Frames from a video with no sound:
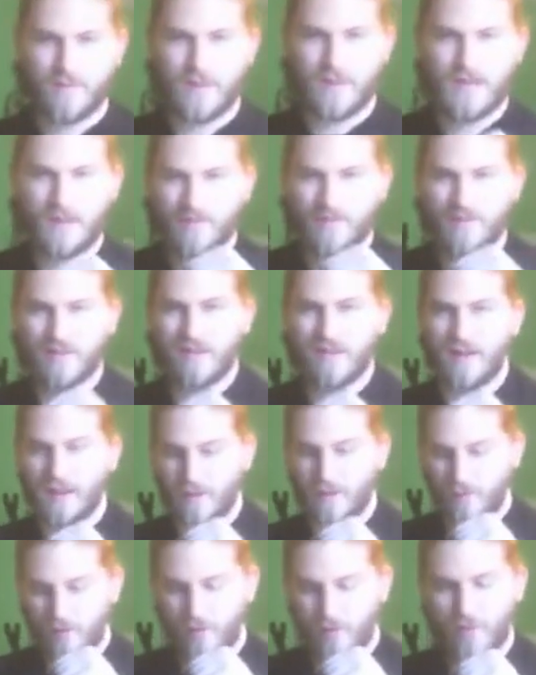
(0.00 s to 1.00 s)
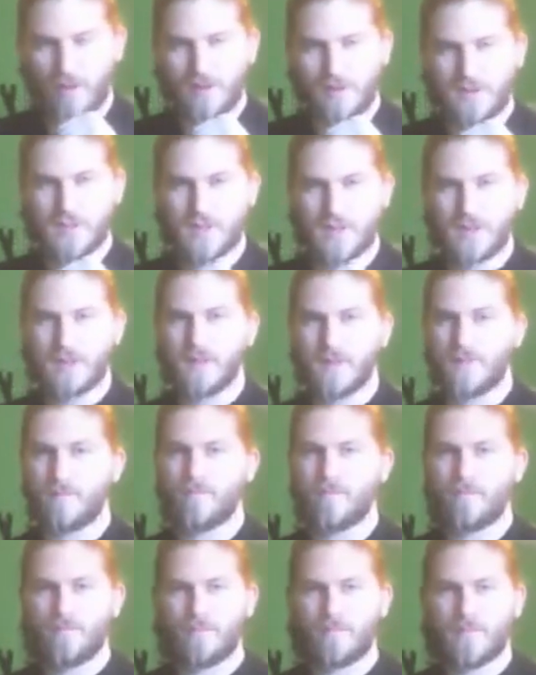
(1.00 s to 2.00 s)
the left side in front,
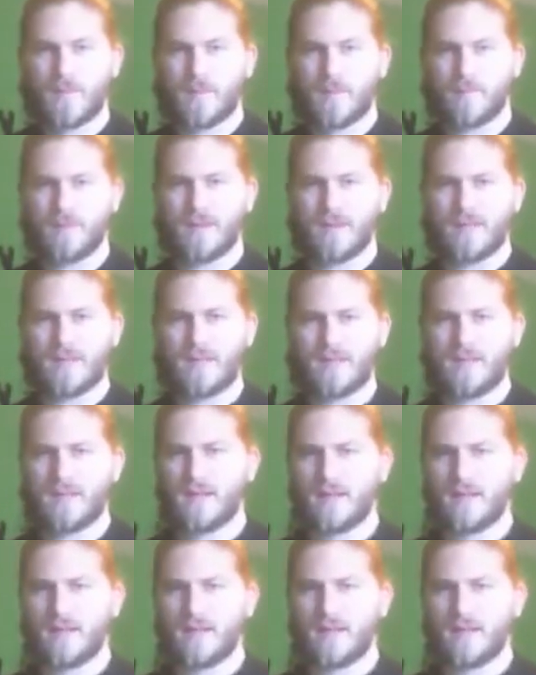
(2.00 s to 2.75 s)
but